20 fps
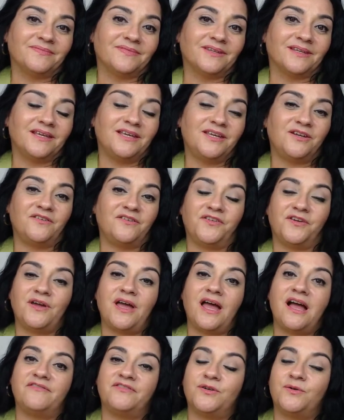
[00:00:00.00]
if you
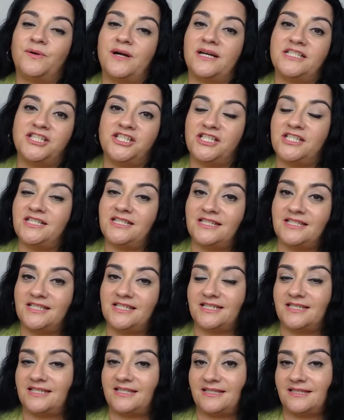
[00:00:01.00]
have questions,
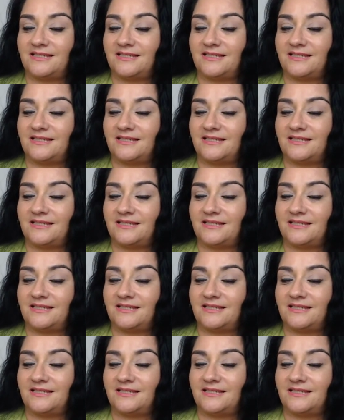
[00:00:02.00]
just